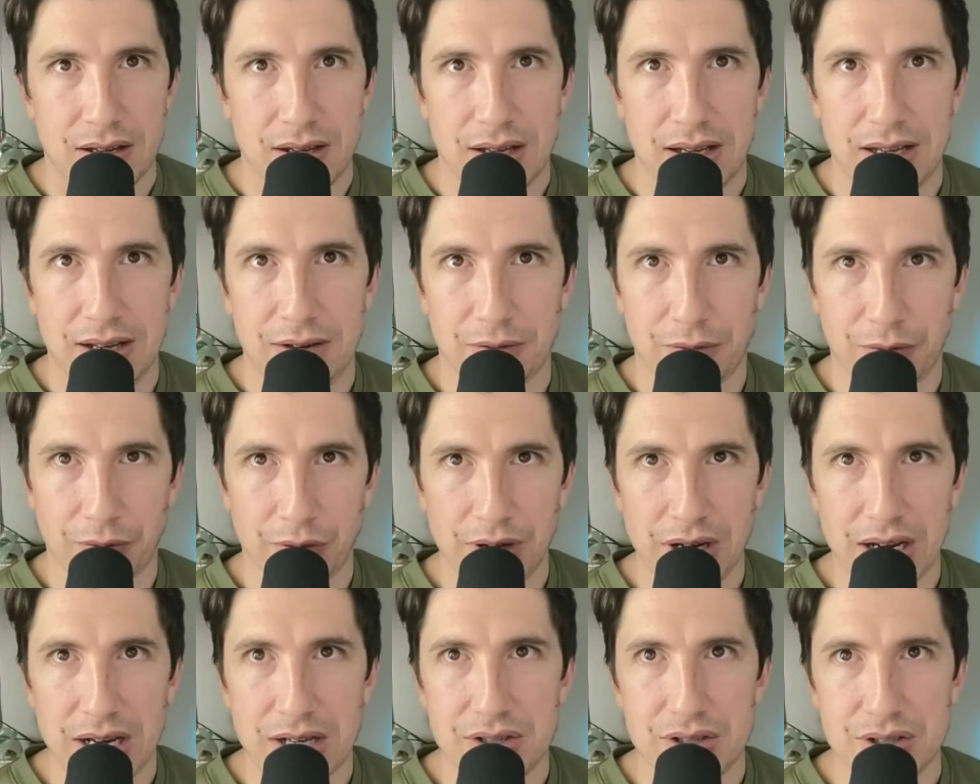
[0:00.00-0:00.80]
in
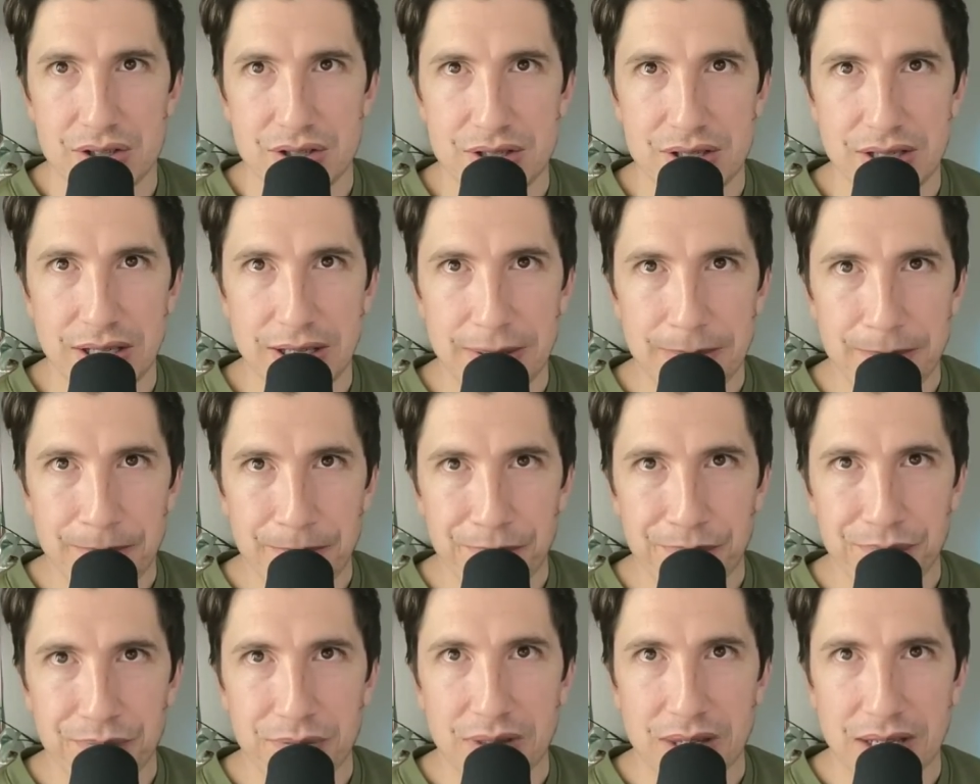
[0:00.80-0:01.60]
free agency
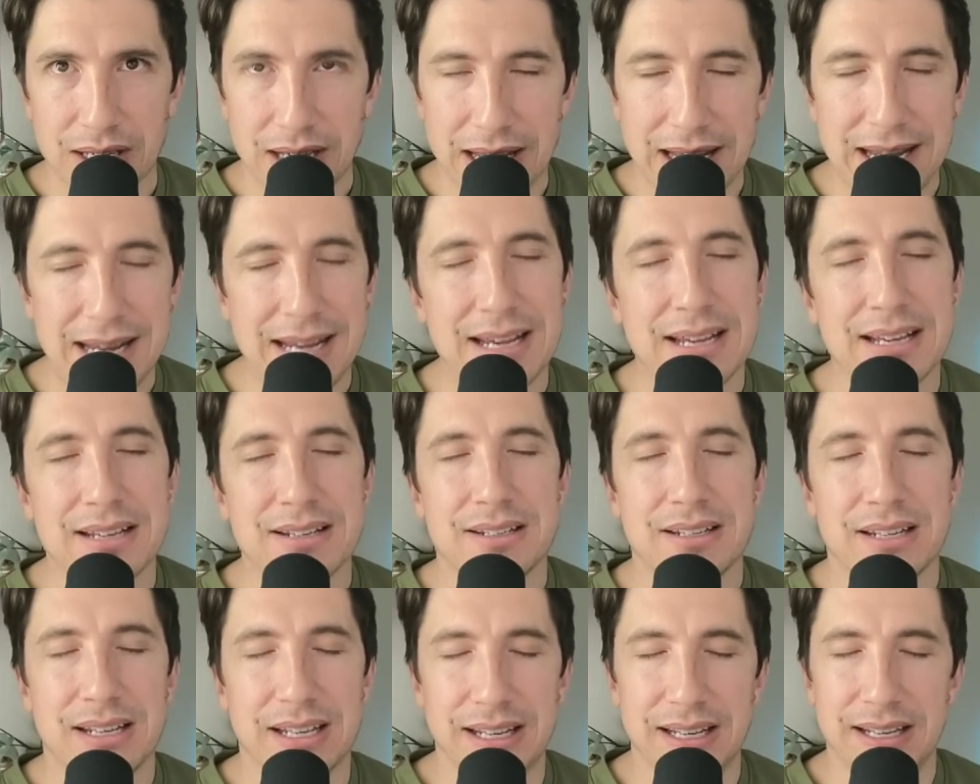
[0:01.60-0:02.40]

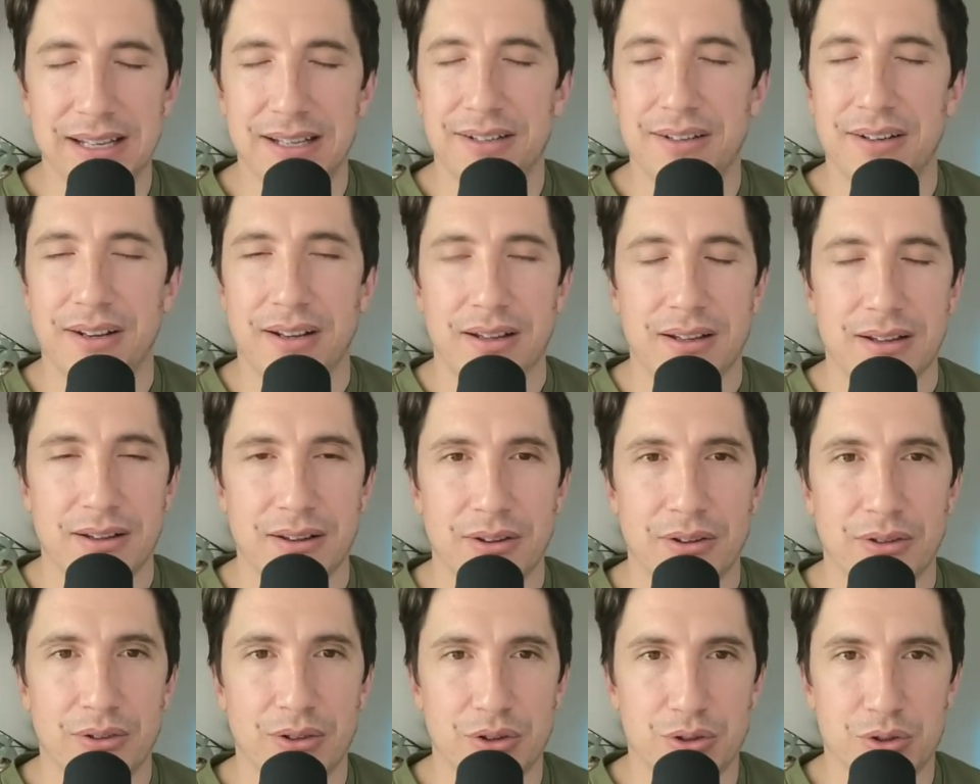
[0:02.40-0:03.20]
and in
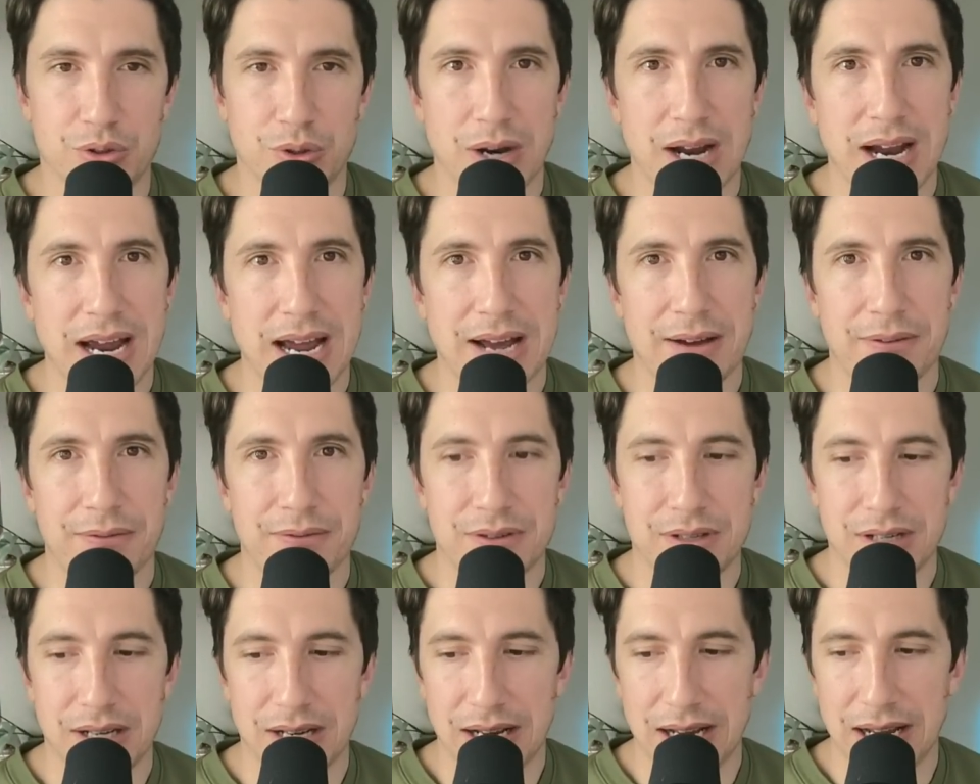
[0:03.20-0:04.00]
the
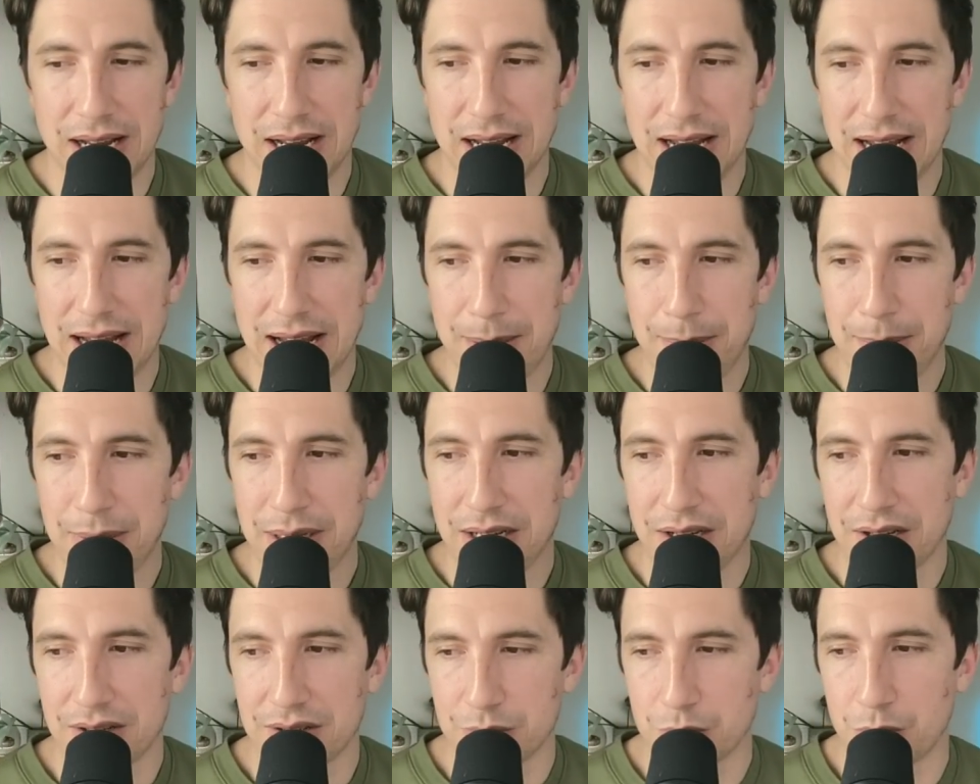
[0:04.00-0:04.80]
draft. And
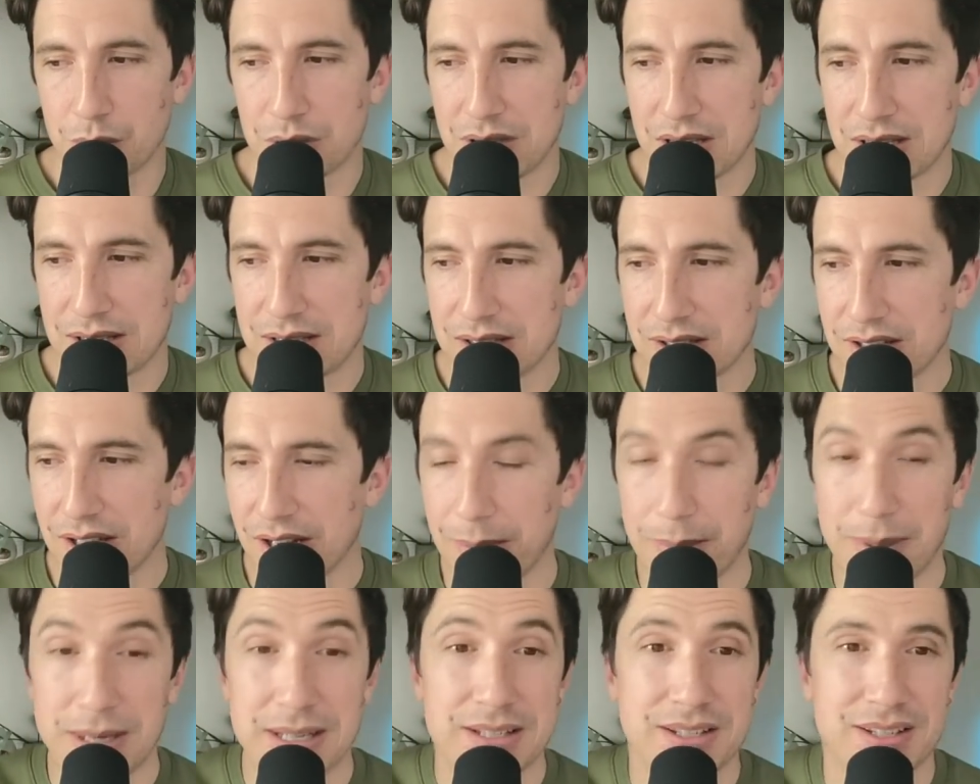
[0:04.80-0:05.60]
because what this is going
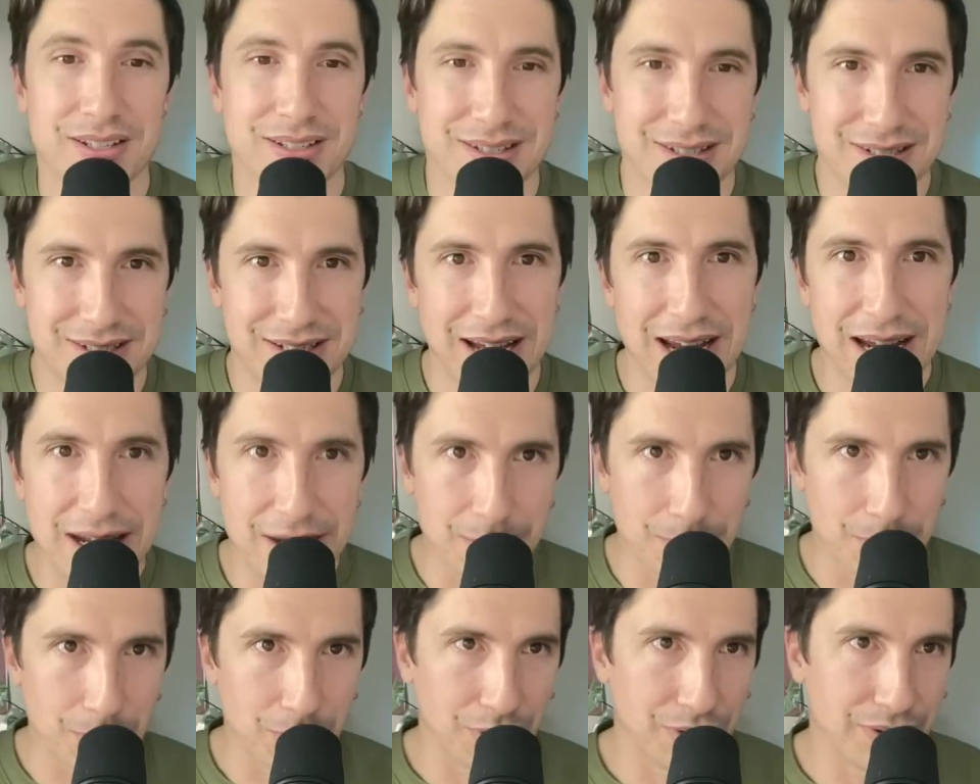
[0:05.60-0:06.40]
to be is
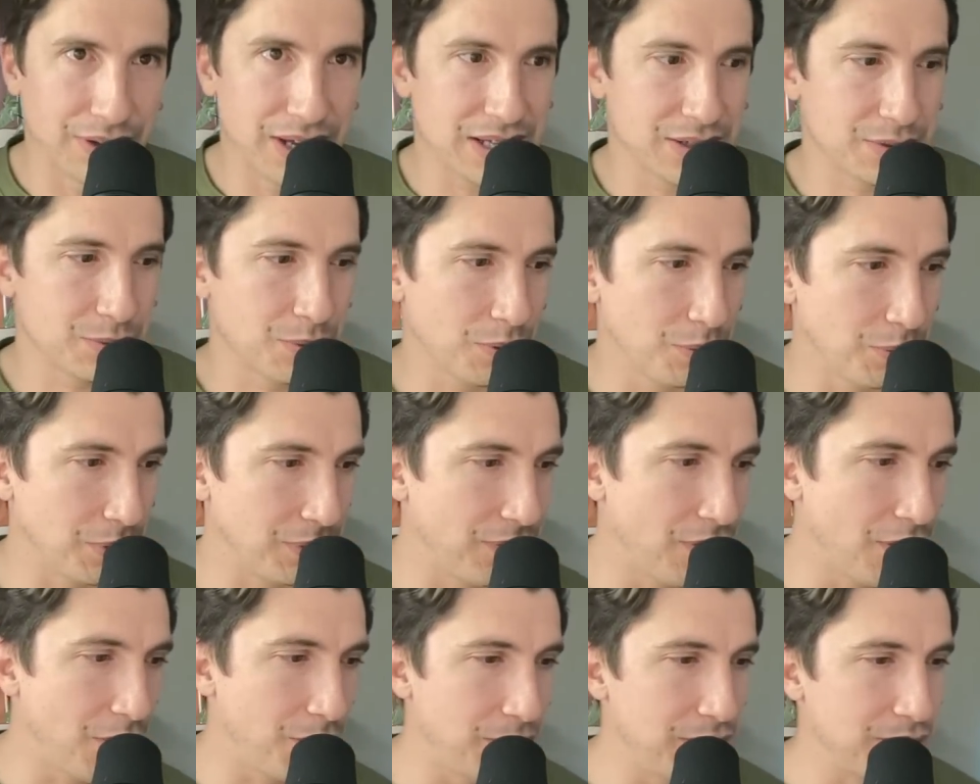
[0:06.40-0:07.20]
sustainable, and that's what
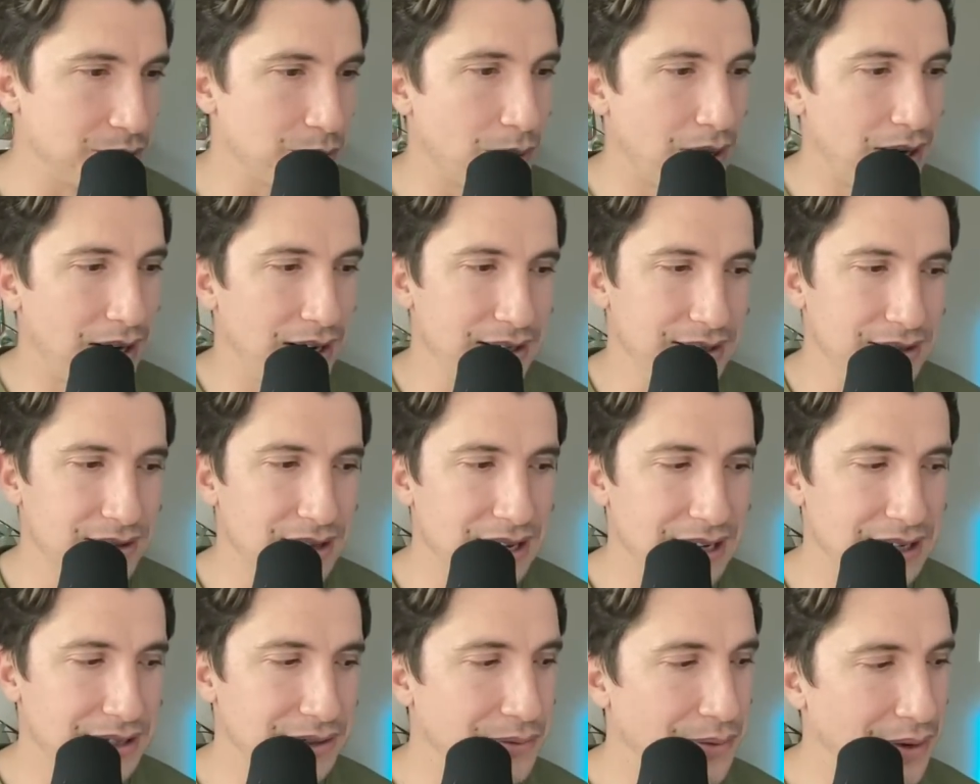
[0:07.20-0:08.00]
we've always wanted as
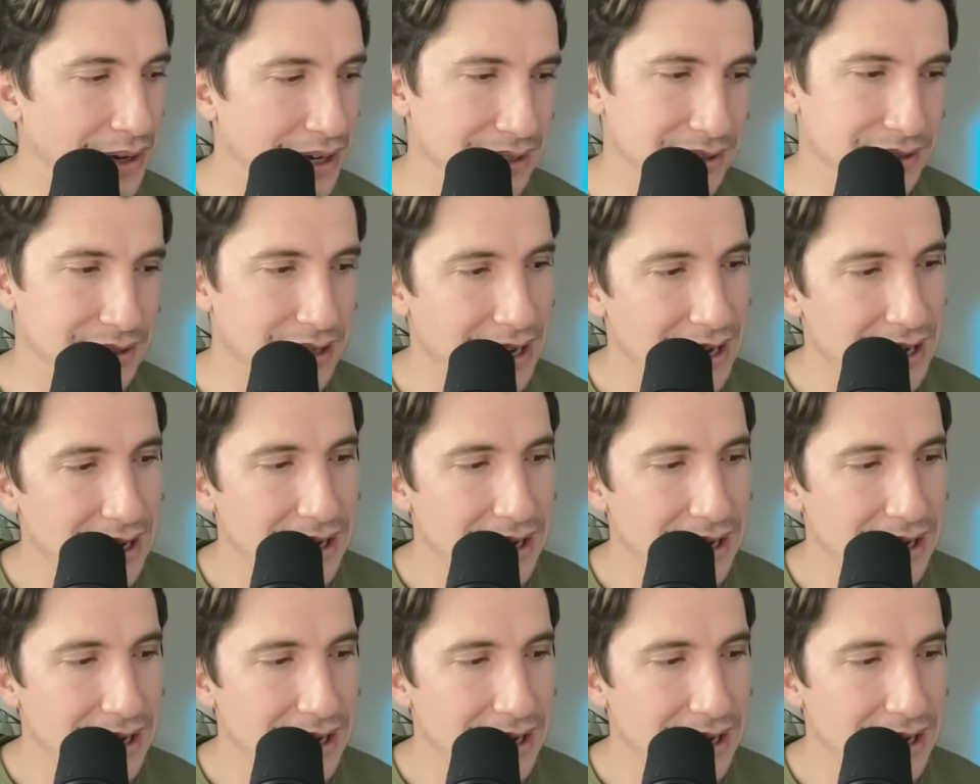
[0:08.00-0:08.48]
Lions fans.